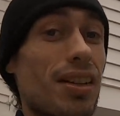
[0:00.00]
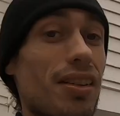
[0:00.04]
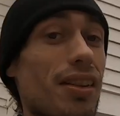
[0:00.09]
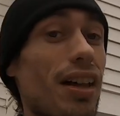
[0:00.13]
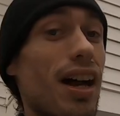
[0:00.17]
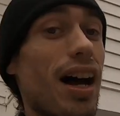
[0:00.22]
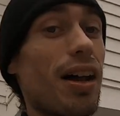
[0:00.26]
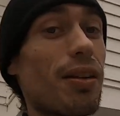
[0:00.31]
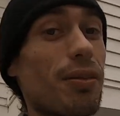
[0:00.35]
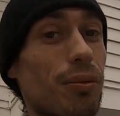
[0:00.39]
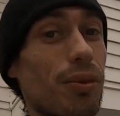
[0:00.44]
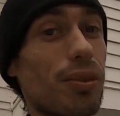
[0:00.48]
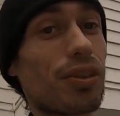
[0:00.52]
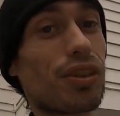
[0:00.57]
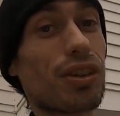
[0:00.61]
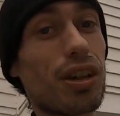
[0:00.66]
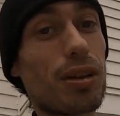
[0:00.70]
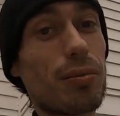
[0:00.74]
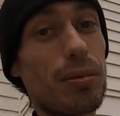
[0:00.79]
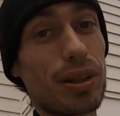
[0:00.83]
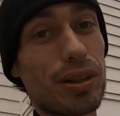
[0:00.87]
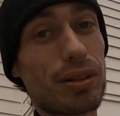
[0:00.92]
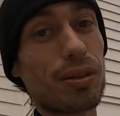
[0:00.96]
That one's
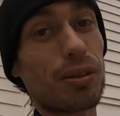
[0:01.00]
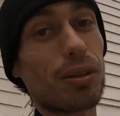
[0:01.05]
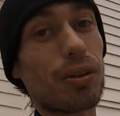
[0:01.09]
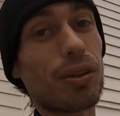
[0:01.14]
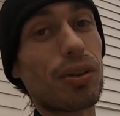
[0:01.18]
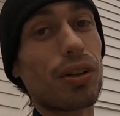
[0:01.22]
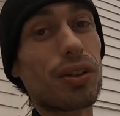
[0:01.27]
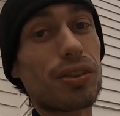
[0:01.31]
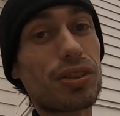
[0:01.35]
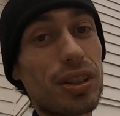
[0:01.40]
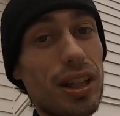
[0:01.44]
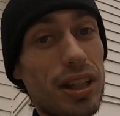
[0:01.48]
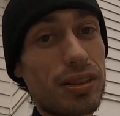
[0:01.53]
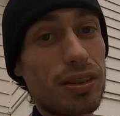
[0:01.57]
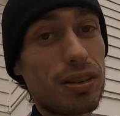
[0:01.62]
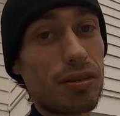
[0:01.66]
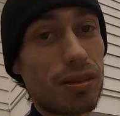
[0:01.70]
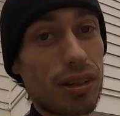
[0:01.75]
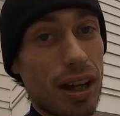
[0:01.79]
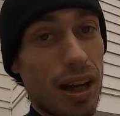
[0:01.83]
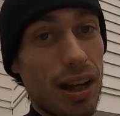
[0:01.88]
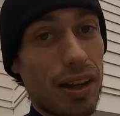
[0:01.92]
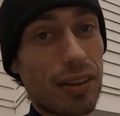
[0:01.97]
gonna be cool. So stay
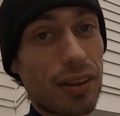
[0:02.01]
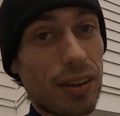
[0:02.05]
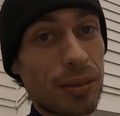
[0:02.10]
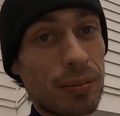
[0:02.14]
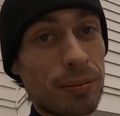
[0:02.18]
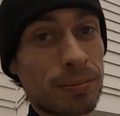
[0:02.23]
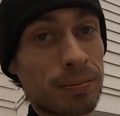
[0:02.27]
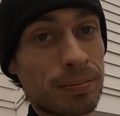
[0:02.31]
tuned, guys.